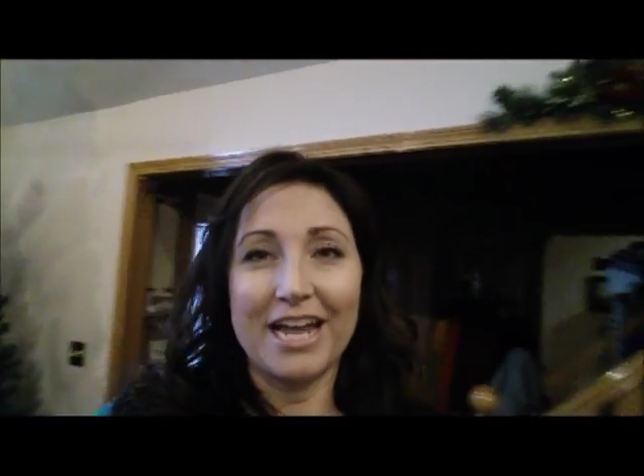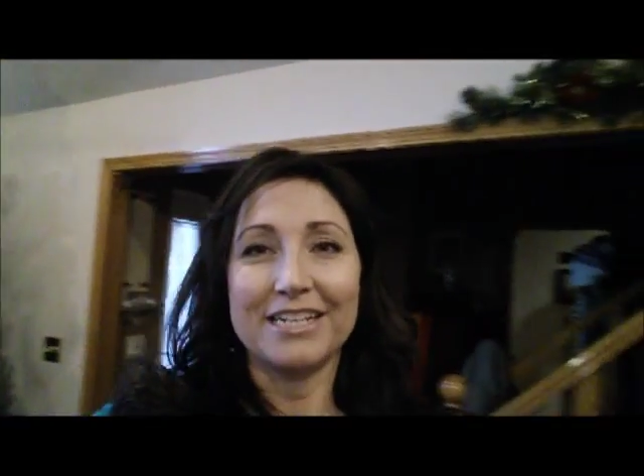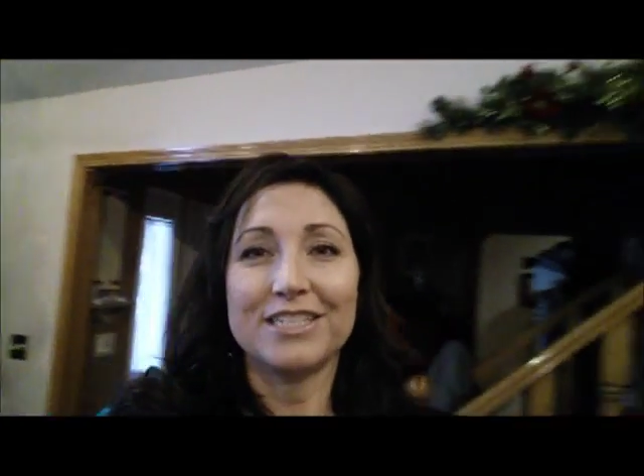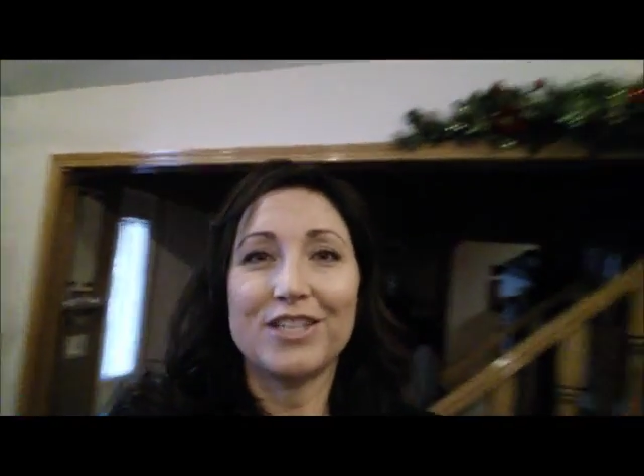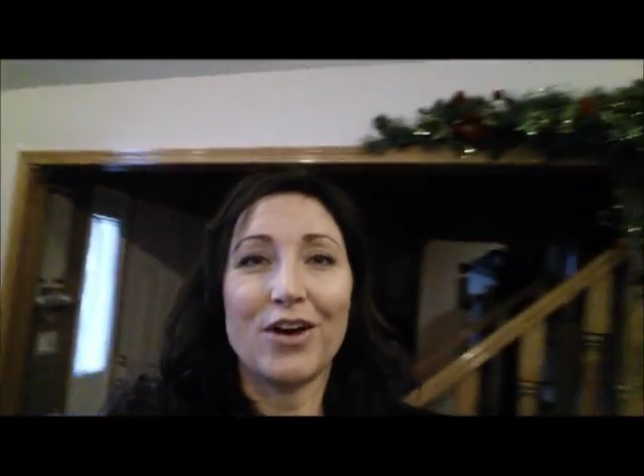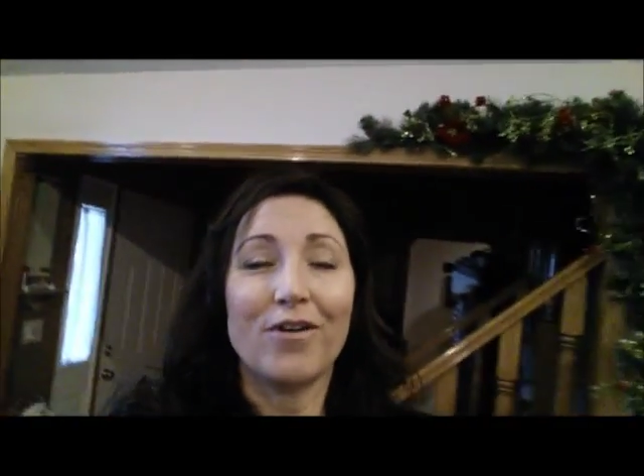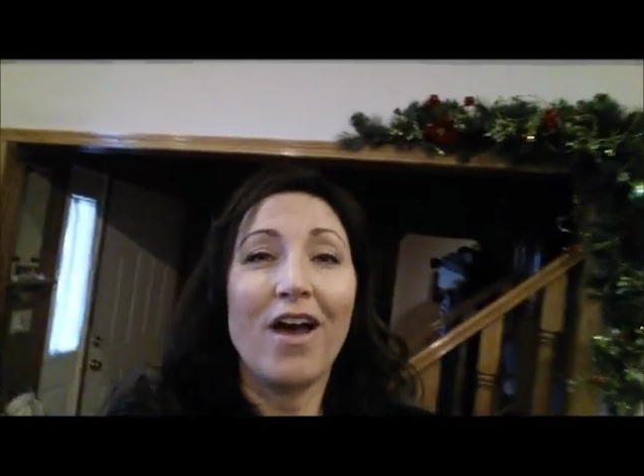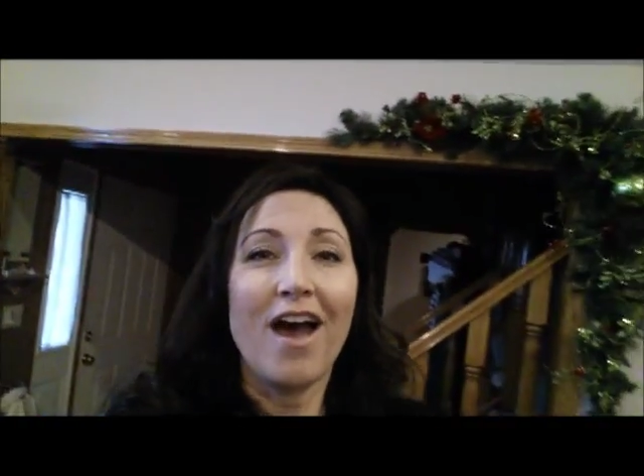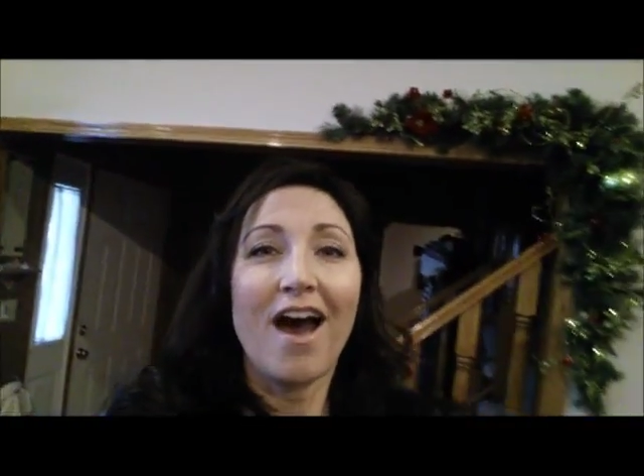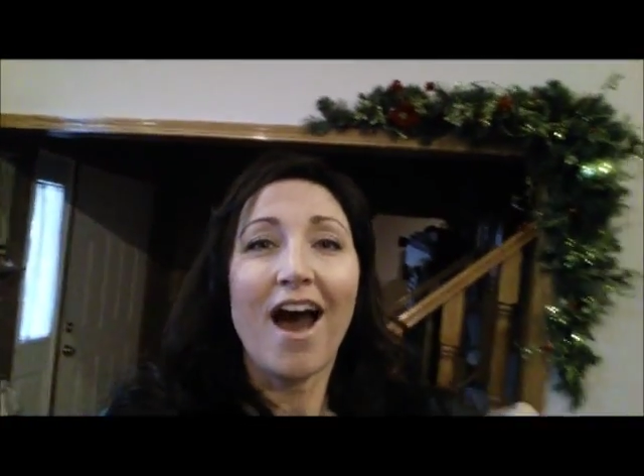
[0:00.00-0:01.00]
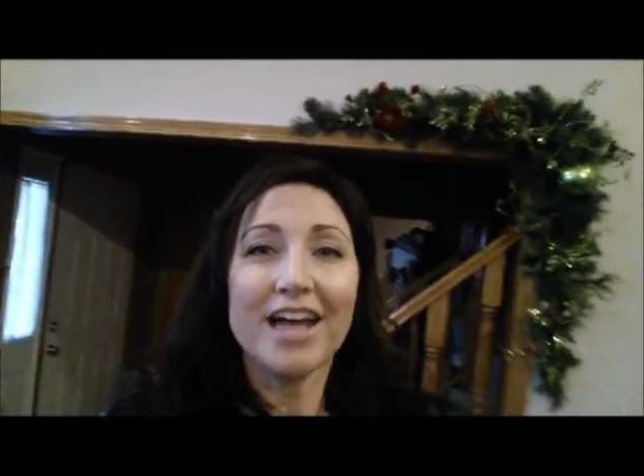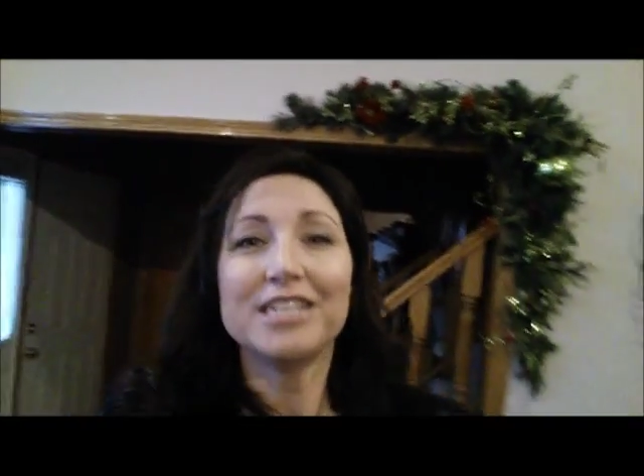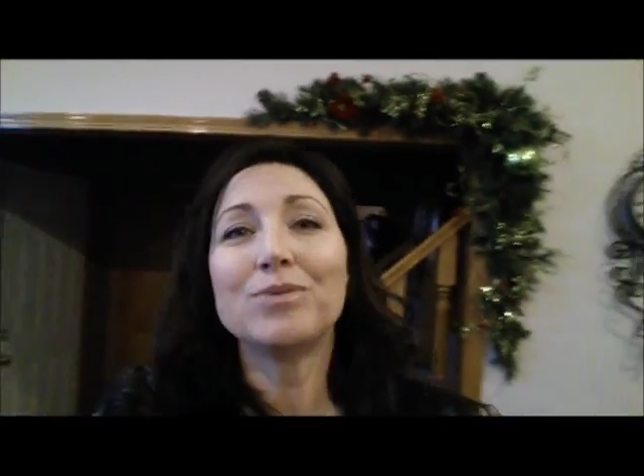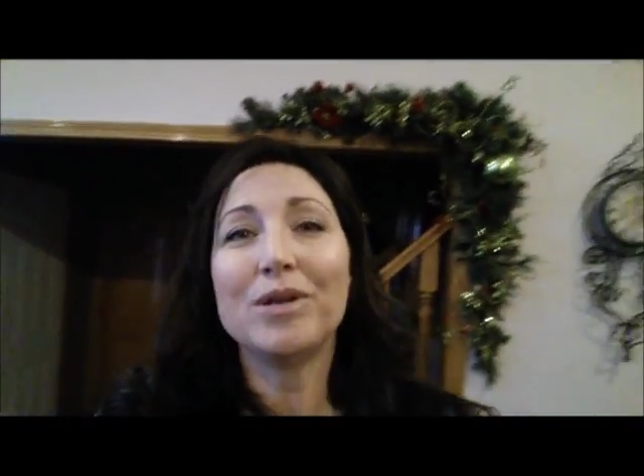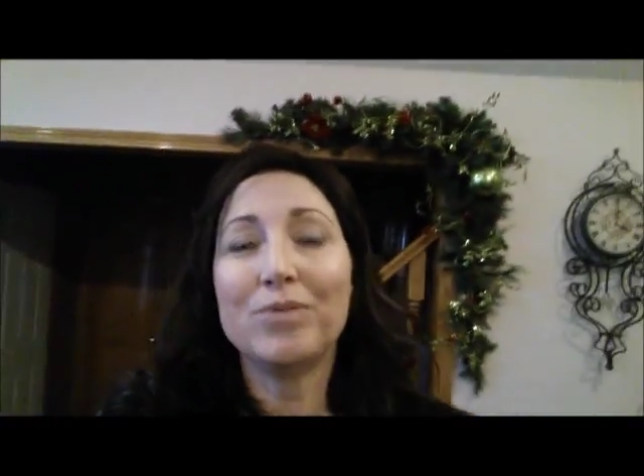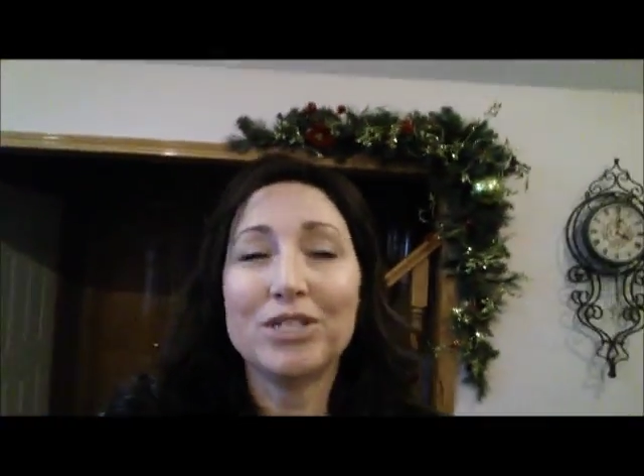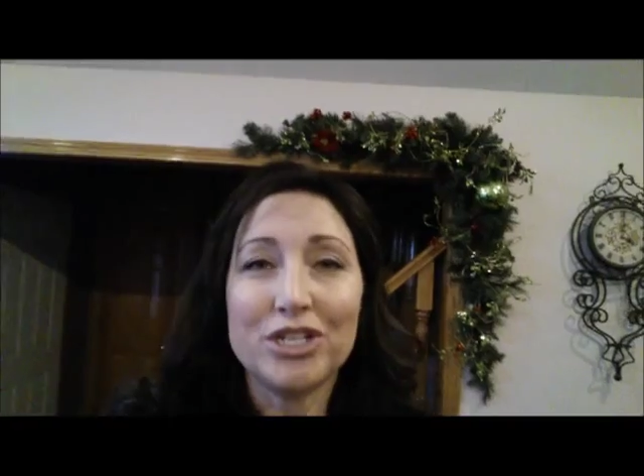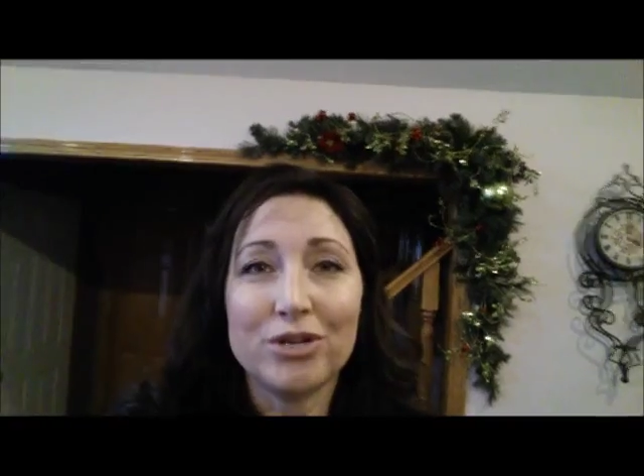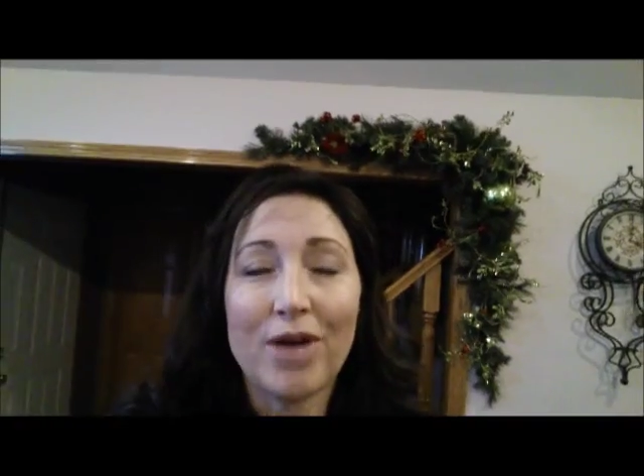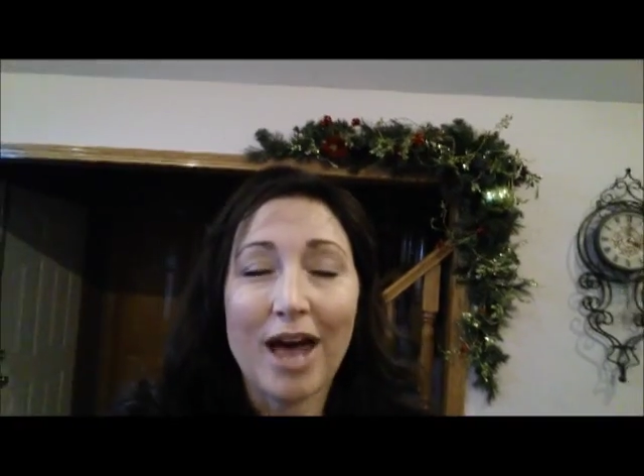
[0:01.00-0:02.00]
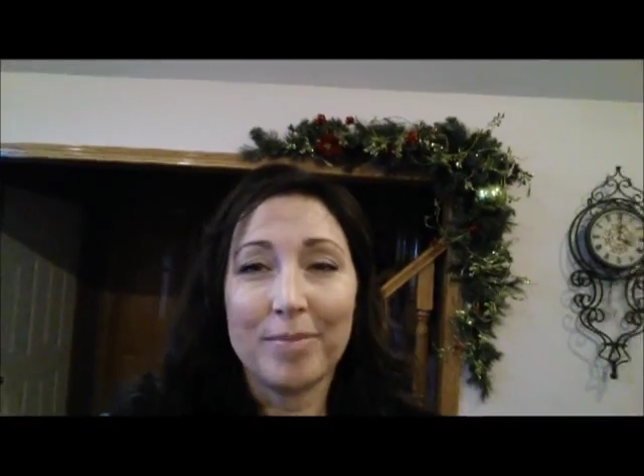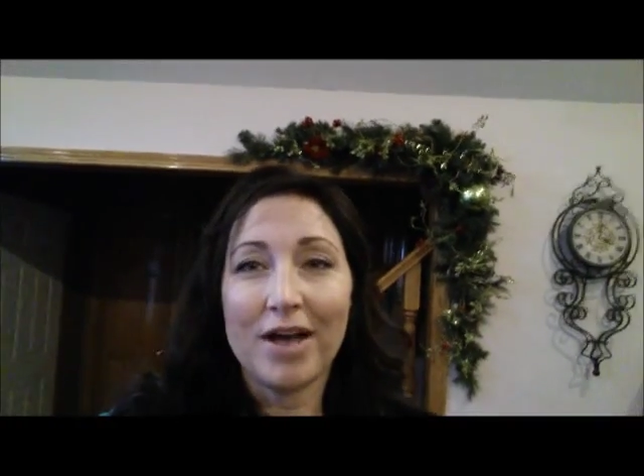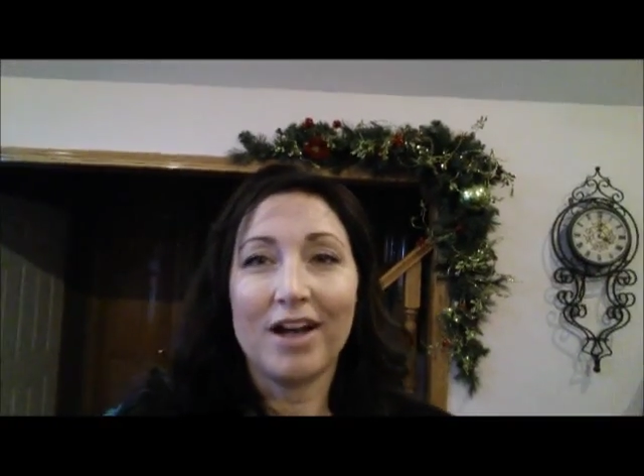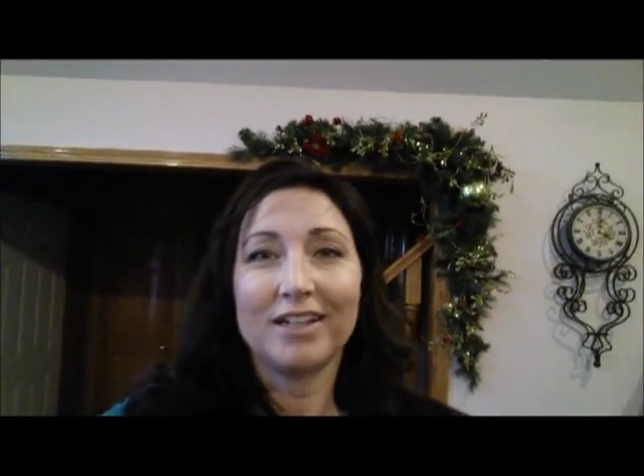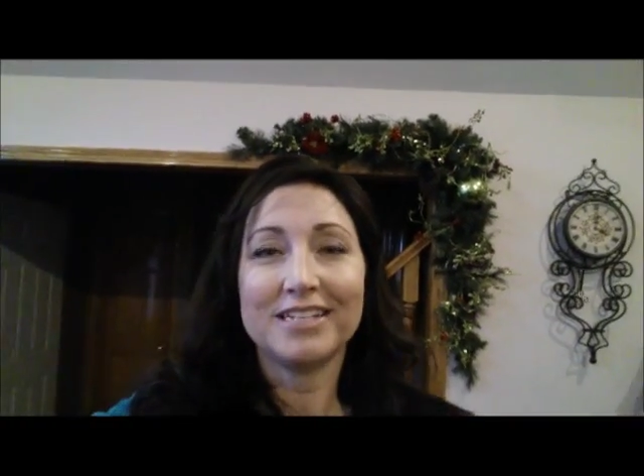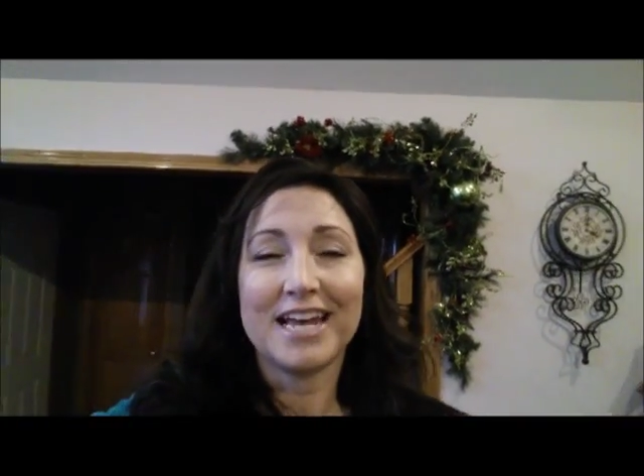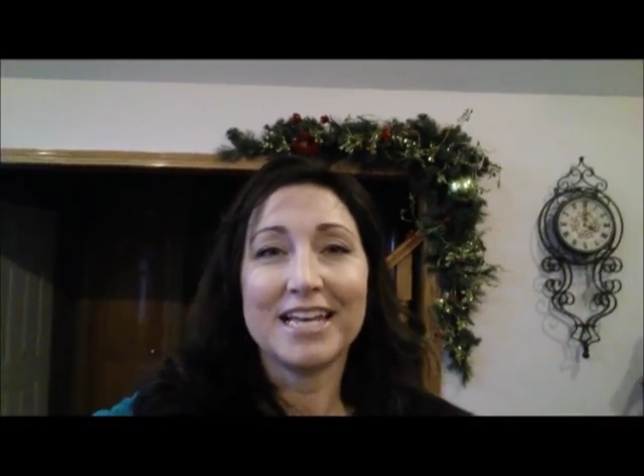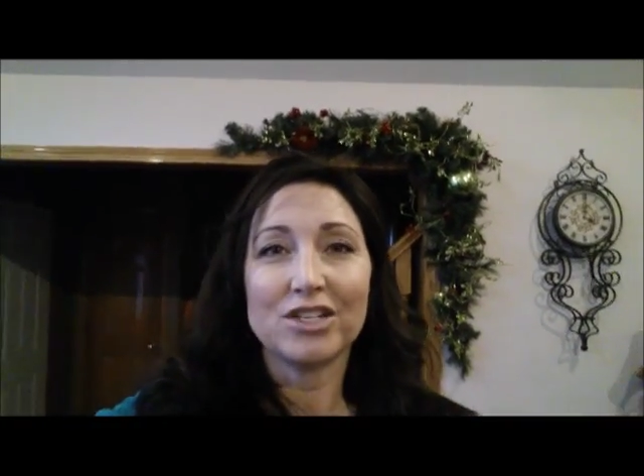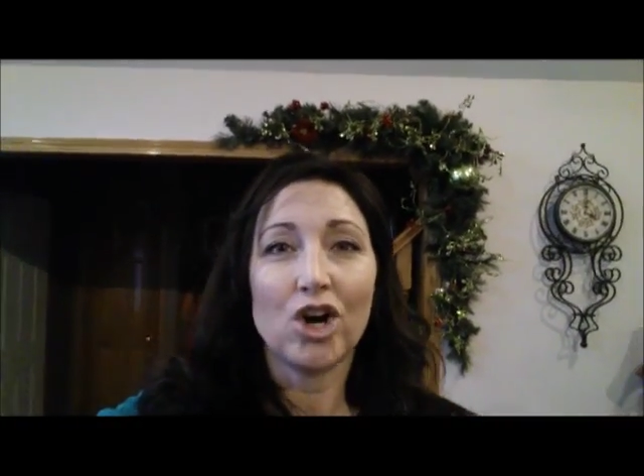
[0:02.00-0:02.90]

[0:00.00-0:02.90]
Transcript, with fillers: And so I just want to wish you happy holidays.